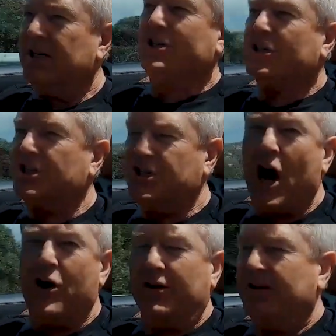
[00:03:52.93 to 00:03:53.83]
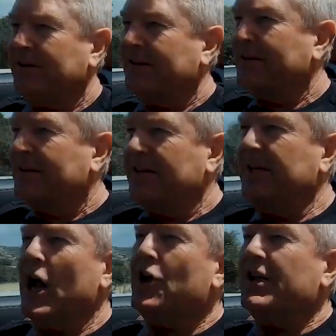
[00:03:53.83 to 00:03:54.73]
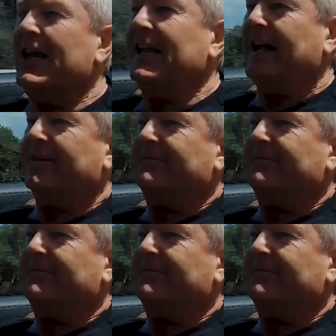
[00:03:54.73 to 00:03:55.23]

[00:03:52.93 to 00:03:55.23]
You just don't. You don't need it.